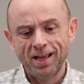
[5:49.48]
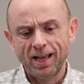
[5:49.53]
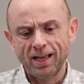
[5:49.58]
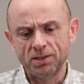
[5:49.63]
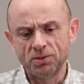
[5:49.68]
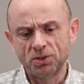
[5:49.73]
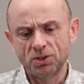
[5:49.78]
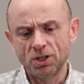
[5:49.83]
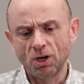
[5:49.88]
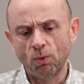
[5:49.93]

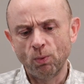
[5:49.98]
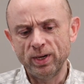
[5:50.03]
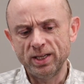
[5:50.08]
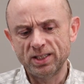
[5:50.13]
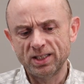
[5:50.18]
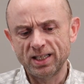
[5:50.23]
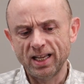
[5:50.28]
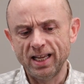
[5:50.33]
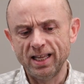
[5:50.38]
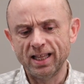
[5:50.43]
And so we
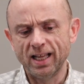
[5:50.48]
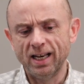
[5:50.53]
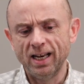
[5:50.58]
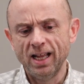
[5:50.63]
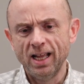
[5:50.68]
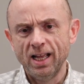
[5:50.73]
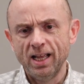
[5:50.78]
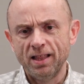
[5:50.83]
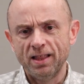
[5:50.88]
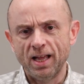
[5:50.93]
see
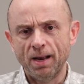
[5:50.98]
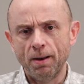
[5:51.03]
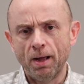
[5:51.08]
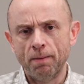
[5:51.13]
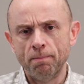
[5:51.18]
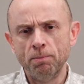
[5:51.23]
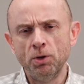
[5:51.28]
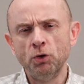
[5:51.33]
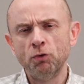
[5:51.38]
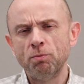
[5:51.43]
that a
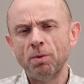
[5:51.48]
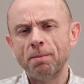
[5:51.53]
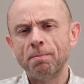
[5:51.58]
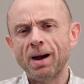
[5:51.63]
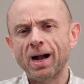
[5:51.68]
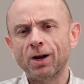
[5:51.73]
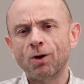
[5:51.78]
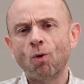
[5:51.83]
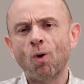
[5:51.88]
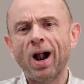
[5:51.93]
movement
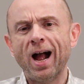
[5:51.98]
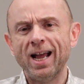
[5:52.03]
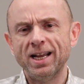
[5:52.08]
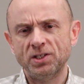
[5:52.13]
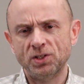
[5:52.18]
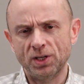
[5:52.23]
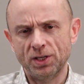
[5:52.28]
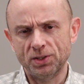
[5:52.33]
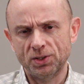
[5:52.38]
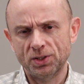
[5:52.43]
by
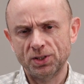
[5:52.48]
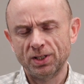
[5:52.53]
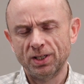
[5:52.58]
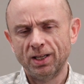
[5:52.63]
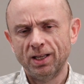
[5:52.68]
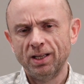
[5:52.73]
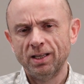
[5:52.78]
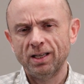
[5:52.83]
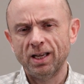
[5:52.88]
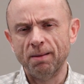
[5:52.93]
crisis
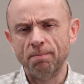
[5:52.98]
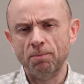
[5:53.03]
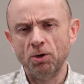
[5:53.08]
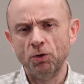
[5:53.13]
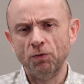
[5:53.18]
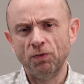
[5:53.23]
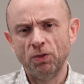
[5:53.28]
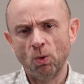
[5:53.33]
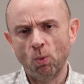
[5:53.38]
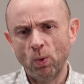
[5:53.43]
can
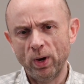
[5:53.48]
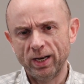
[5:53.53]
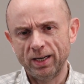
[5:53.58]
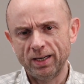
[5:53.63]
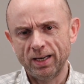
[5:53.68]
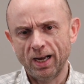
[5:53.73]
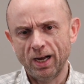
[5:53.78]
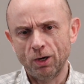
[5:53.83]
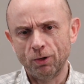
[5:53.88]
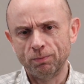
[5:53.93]
move the
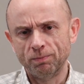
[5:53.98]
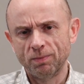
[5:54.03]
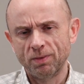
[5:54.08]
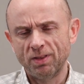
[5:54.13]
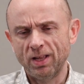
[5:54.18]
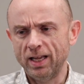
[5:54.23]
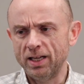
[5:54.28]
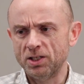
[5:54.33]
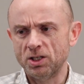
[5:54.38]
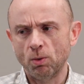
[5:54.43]
window.
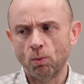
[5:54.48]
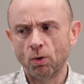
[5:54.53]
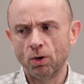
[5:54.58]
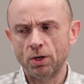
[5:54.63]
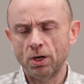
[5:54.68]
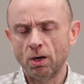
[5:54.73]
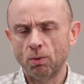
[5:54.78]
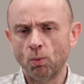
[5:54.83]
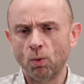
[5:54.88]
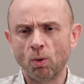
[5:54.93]
Things that
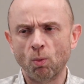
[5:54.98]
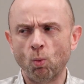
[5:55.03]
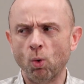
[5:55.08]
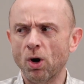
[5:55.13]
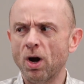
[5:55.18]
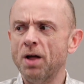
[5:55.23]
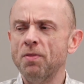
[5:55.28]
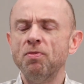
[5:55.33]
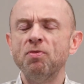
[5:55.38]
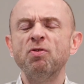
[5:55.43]
were
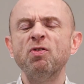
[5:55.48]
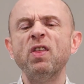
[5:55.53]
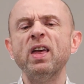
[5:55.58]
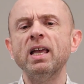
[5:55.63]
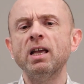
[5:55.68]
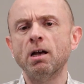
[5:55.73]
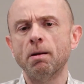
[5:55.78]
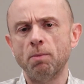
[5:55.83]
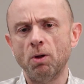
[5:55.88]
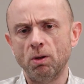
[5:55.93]

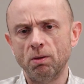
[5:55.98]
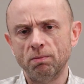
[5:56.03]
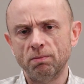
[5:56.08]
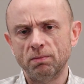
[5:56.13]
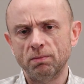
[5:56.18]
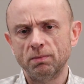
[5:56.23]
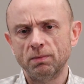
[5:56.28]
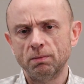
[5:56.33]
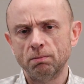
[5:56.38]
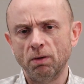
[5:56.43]
unthinkable
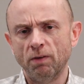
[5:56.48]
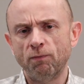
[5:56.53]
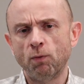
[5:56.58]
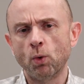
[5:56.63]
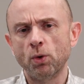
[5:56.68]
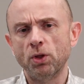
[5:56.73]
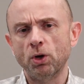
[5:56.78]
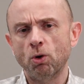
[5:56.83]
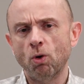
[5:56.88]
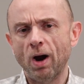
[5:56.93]

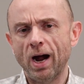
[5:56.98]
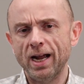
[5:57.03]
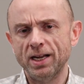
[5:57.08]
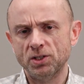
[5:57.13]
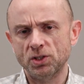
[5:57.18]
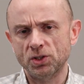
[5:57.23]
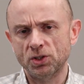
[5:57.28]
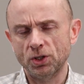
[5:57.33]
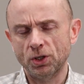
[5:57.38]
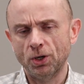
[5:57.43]
before the
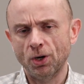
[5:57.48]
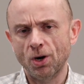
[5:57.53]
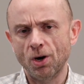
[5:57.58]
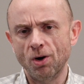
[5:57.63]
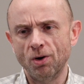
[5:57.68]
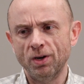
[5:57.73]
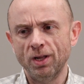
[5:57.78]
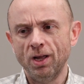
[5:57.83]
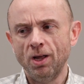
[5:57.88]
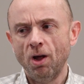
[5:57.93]
crisis
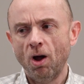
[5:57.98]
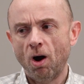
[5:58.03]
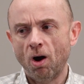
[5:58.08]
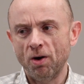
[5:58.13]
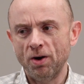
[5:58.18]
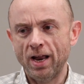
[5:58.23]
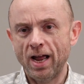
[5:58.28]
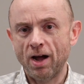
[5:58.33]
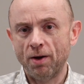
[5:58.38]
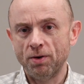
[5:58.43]
occurred are
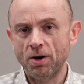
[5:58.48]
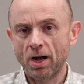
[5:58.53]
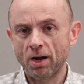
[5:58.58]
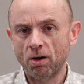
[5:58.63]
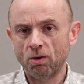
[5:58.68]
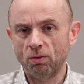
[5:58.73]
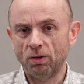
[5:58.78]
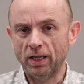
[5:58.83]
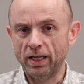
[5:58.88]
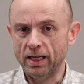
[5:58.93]
now not
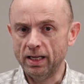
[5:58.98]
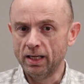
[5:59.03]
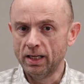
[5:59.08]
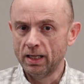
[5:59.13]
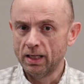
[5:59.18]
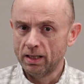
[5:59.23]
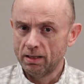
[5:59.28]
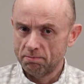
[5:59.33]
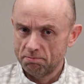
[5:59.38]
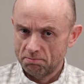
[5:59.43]
only
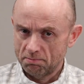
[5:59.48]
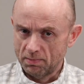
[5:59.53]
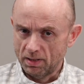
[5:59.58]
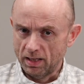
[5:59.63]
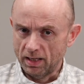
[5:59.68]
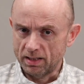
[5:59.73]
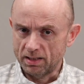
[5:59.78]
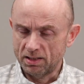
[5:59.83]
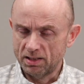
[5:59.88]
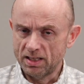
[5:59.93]

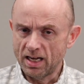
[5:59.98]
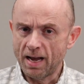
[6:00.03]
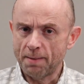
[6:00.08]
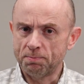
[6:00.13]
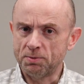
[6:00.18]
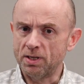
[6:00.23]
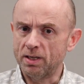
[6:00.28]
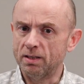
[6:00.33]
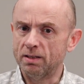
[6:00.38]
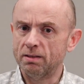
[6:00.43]

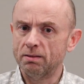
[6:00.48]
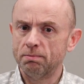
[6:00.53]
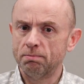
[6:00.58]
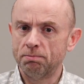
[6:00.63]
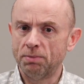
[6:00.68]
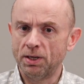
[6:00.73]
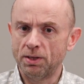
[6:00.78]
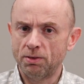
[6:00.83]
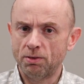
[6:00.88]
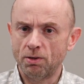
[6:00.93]
accepted,
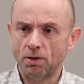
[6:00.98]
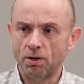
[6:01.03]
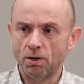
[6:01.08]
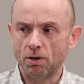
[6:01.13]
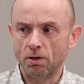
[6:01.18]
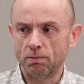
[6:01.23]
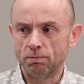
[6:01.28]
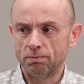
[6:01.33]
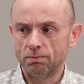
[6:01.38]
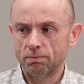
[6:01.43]
but
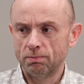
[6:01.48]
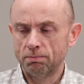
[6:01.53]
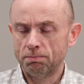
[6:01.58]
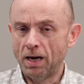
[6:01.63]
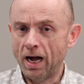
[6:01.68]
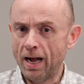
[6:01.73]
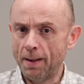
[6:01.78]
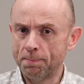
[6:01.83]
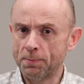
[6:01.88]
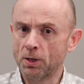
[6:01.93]
they're
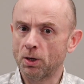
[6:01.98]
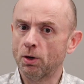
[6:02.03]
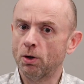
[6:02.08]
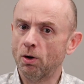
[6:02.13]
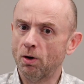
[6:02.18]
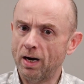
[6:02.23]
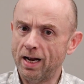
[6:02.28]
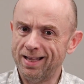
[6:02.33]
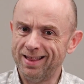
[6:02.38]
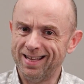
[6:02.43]

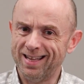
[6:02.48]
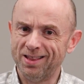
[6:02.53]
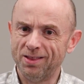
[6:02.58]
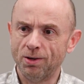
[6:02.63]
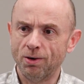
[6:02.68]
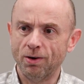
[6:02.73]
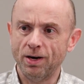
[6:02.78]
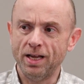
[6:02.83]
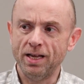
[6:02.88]
popular, and then they're